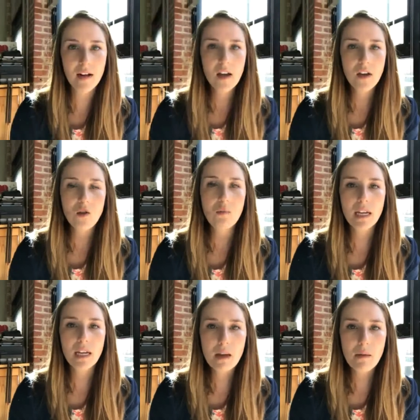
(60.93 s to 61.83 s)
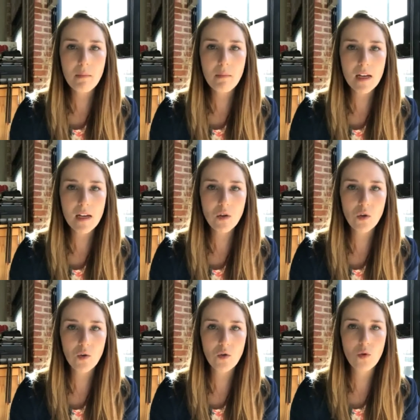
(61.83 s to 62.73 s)
you pick somebody
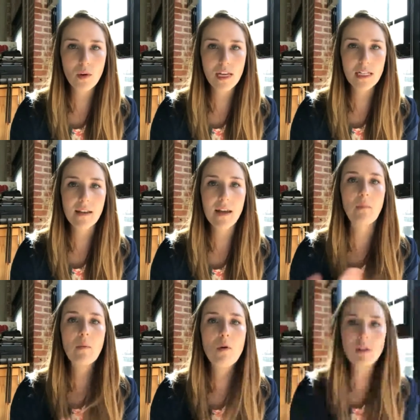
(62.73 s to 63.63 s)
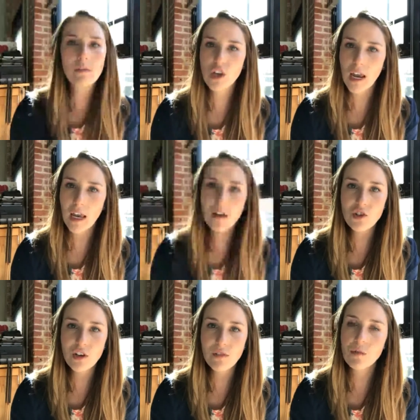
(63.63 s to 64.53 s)
who is capable of
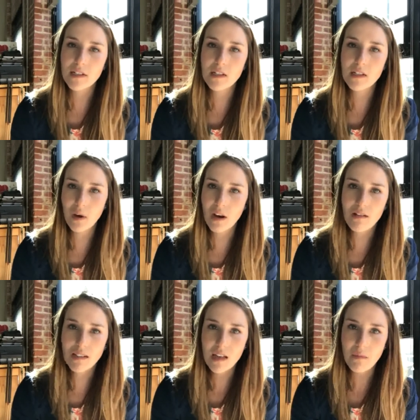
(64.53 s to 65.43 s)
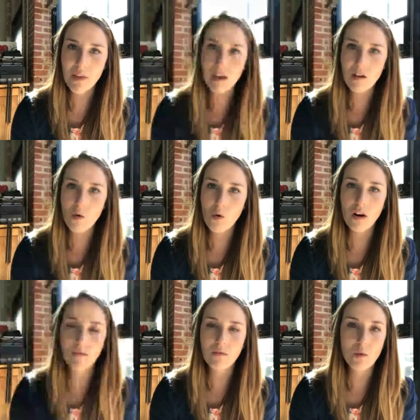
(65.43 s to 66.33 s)
change if you disagree on something or
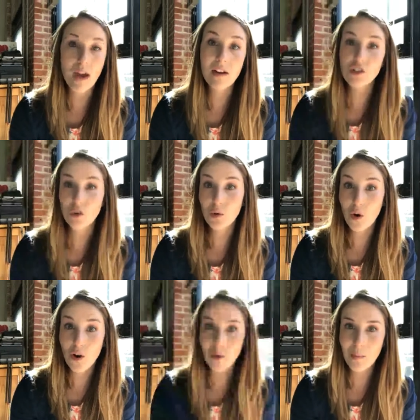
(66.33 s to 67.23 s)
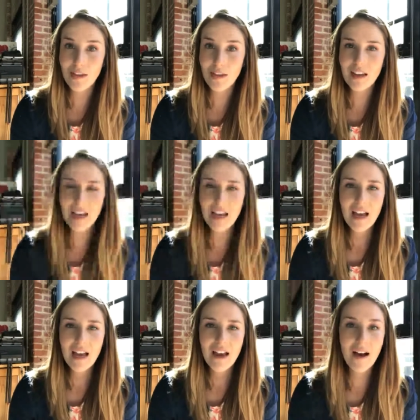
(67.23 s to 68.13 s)
if you get into an argument.
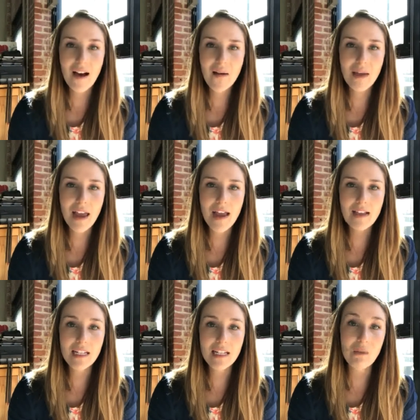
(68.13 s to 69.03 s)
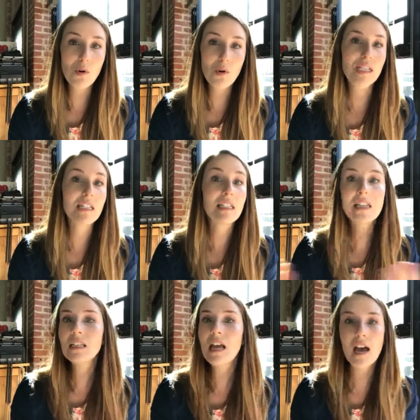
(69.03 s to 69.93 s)
And if the person
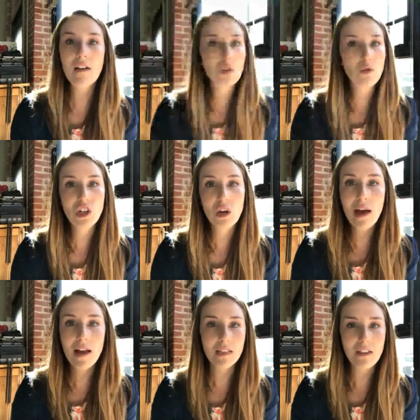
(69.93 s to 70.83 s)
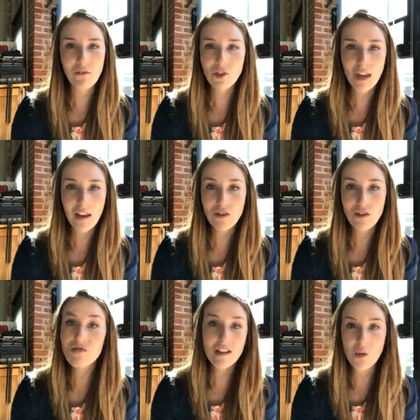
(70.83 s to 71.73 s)
doesn't have a huge capacity for change,
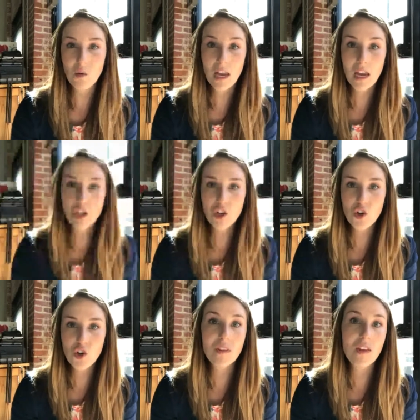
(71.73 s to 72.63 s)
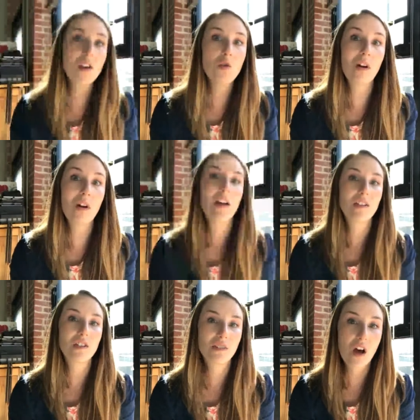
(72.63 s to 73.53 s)
that's okay too, but then you want to ask
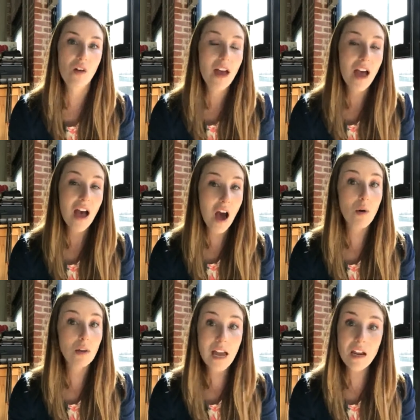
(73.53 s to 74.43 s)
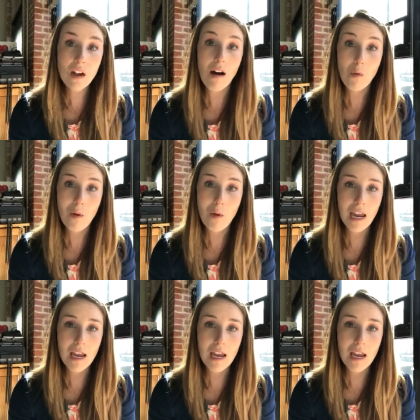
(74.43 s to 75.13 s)
yourself, how alike are we?